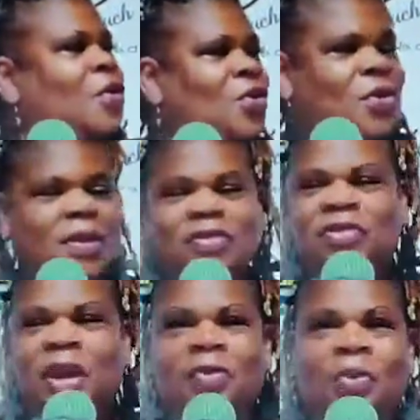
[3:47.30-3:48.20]
Who is
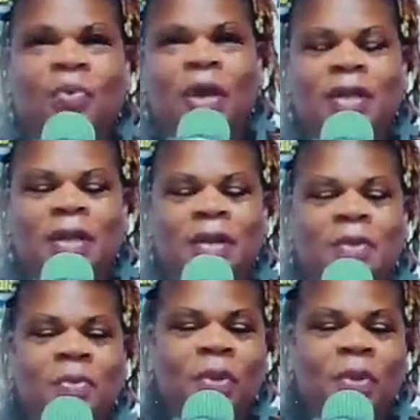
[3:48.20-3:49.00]
Chakra Wanda?